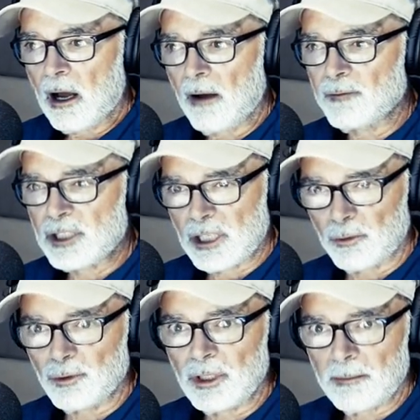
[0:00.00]
of
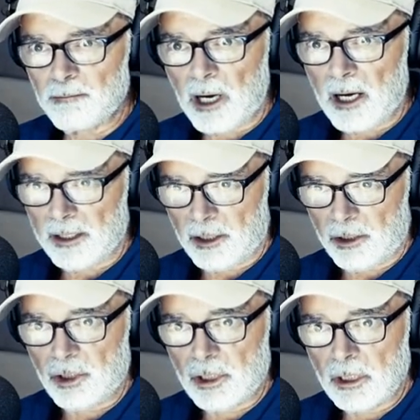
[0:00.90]
children in
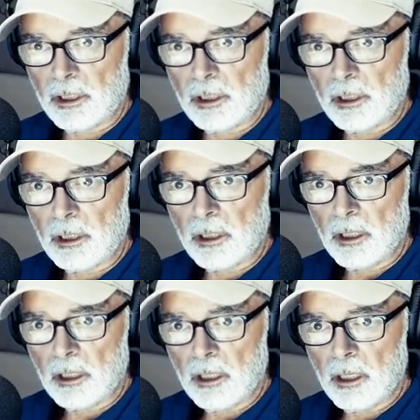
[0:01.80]
bondage.
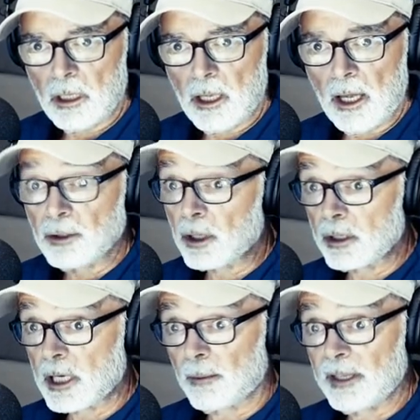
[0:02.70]
Yep. And you're going
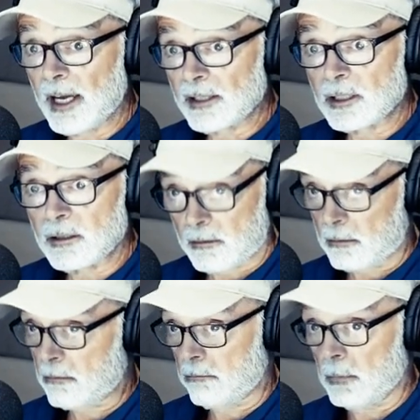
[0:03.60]
to tell me that's
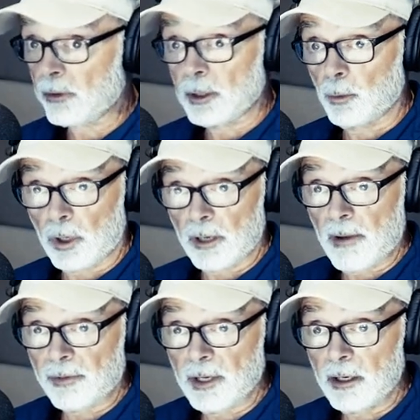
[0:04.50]
nothing to worry
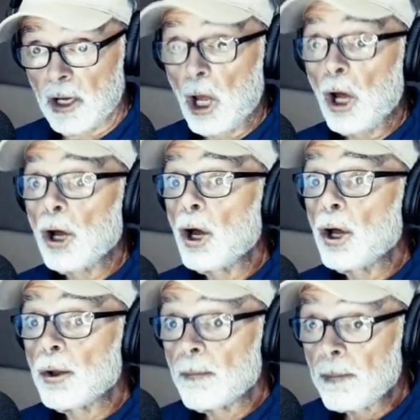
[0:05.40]
about there? So did
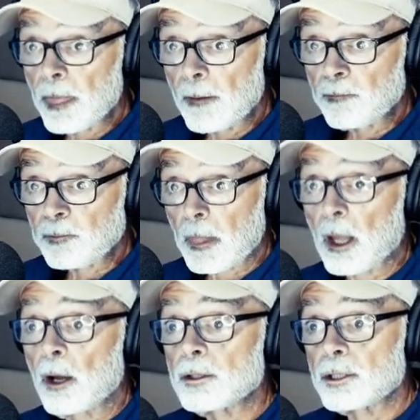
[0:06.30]
uh, Epstein.
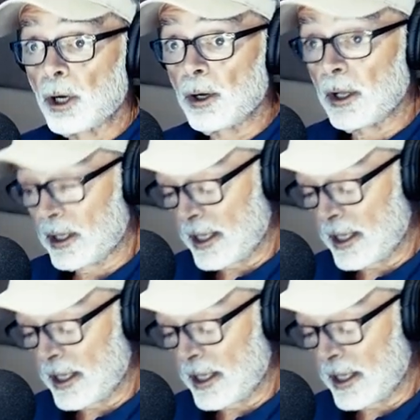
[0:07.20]
Epstein seen had